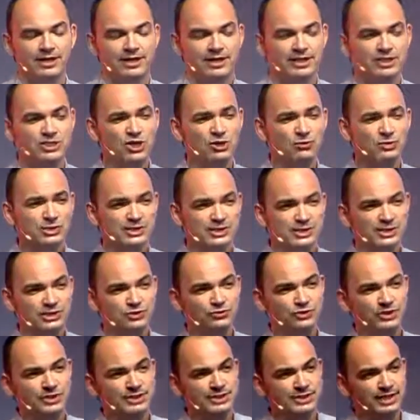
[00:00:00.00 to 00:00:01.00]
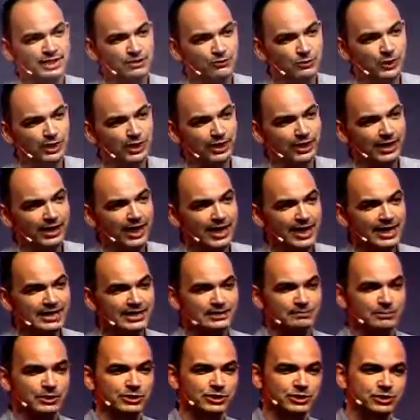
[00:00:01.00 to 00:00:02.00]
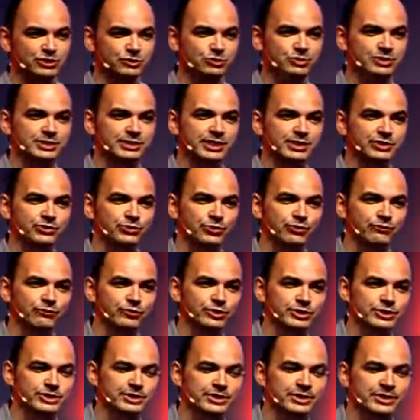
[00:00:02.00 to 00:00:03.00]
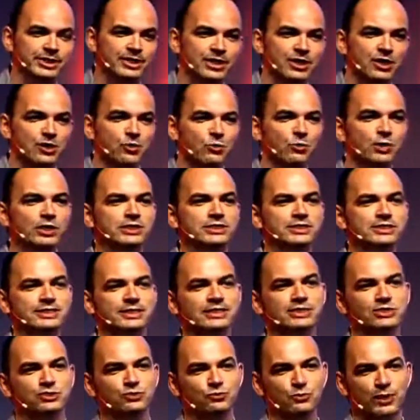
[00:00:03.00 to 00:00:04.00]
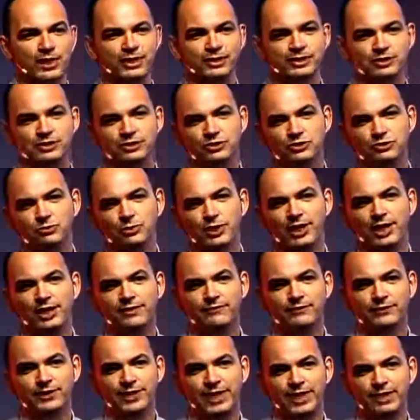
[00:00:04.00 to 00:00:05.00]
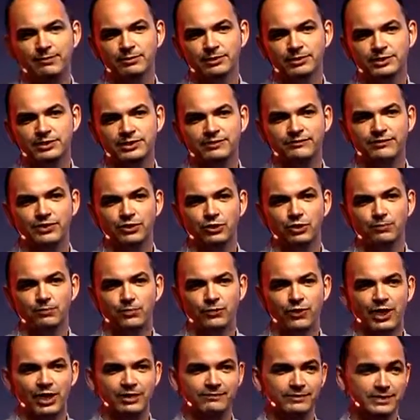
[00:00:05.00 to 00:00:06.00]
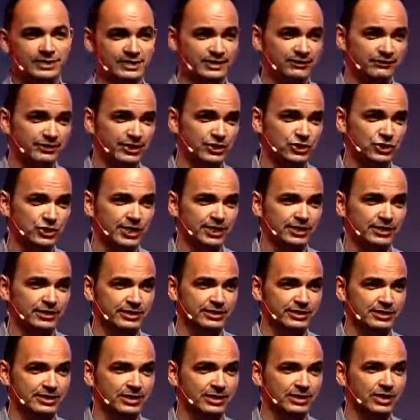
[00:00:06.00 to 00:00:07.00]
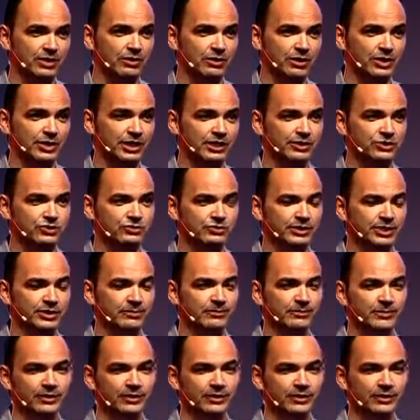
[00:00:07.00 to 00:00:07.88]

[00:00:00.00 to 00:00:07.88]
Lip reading: It's always interesting when I ask my students at university, well, since when do we have cable TV or private TV channels in our country?